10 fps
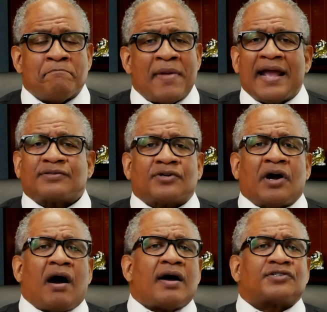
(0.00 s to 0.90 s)
May
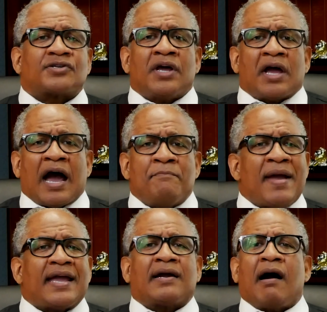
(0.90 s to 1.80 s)

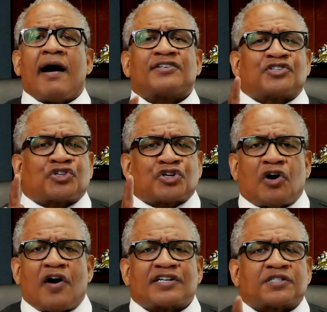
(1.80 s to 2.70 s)
God's
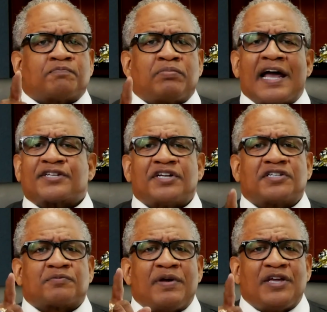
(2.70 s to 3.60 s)
choice
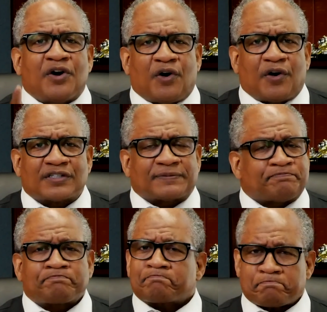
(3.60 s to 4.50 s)
blessings be yours.
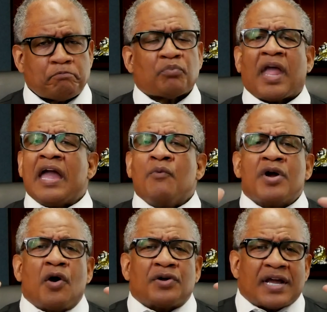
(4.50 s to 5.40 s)
And
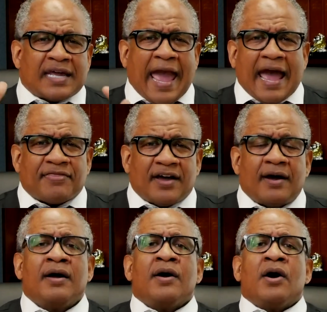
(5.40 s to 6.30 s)
we're going to gather